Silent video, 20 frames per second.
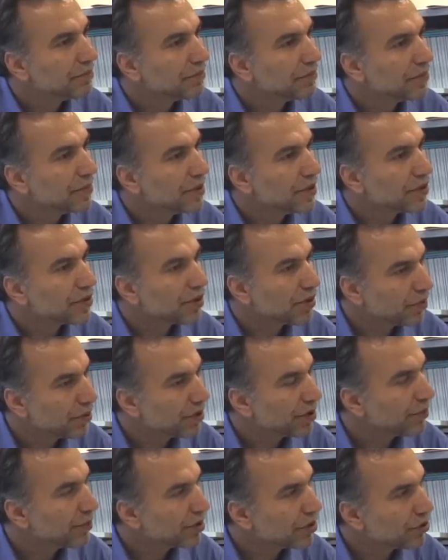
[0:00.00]
is their ability
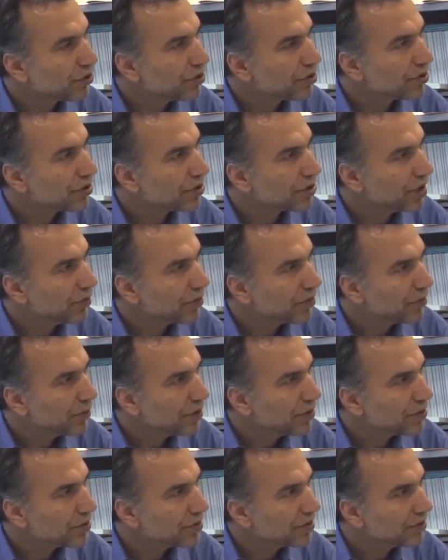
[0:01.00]
to make choices
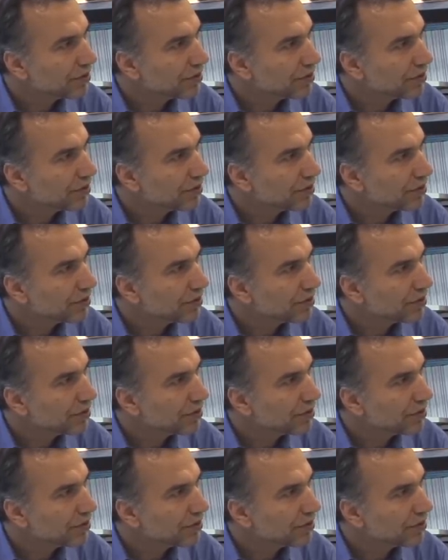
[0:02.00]
compromised?